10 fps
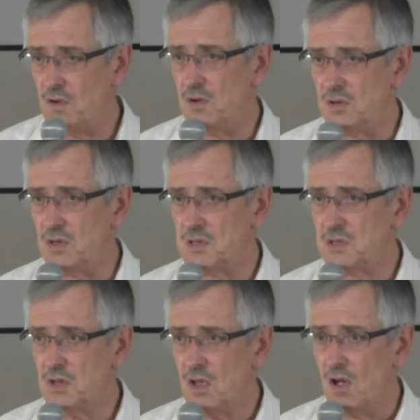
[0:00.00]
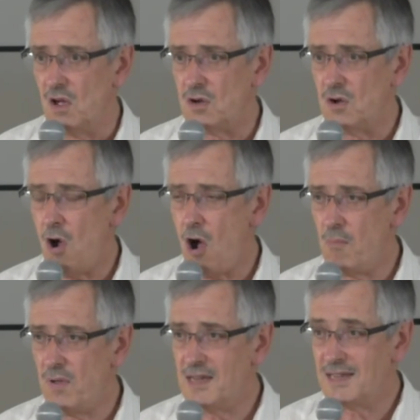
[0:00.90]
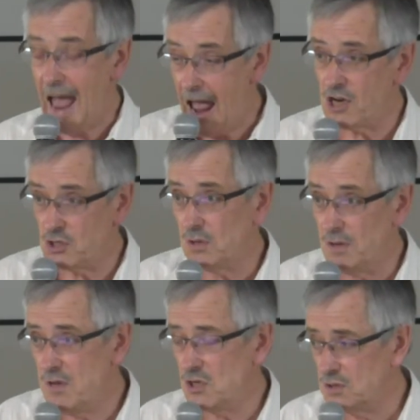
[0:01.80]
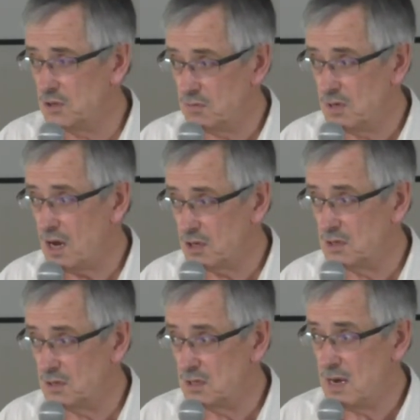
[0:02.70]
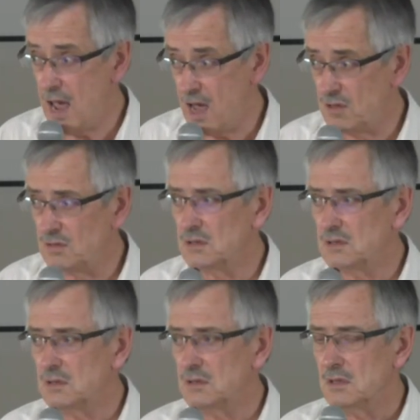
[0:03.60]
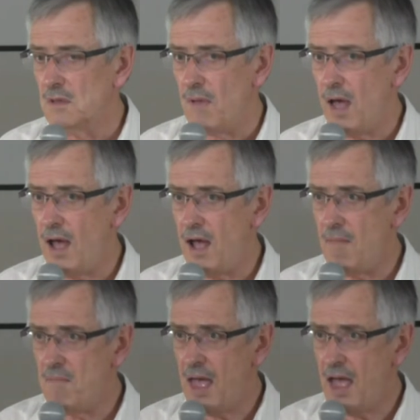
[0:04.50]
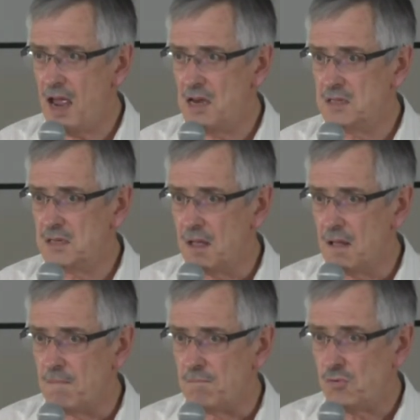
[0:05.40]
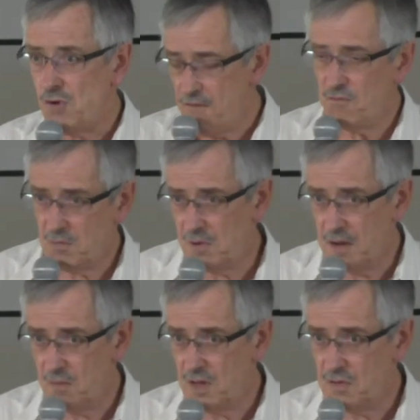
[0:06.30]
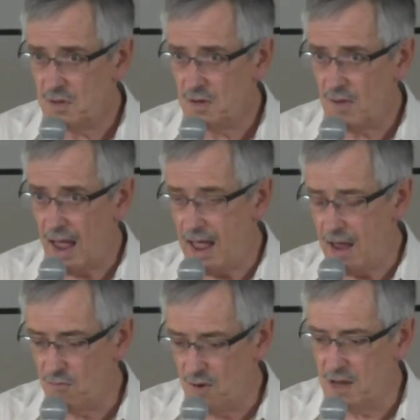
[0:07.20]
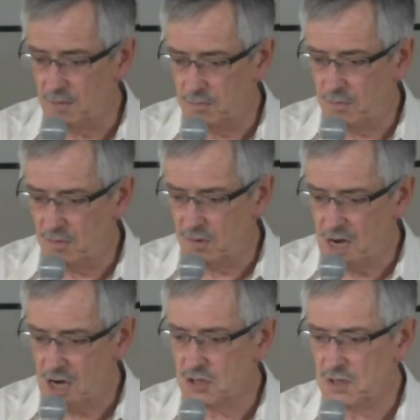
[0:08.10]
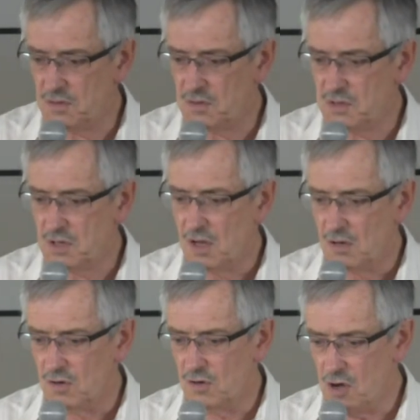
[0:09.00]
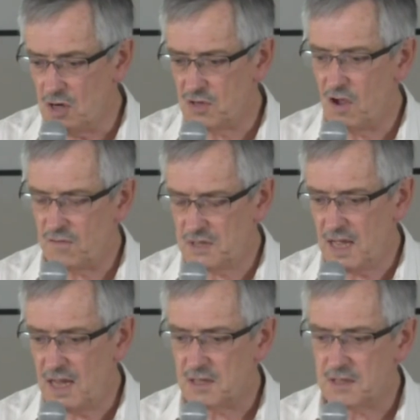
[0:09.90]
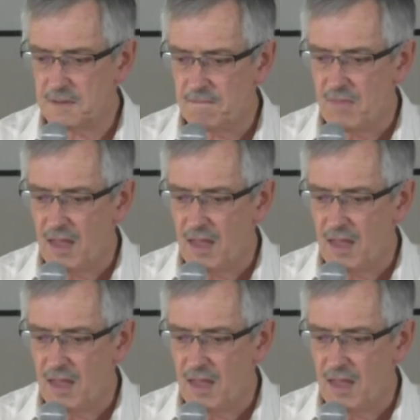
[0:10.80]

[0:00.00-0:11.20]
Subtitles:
focus at COP is actual emissions reductions now, and preferably with real reductions, not offsets,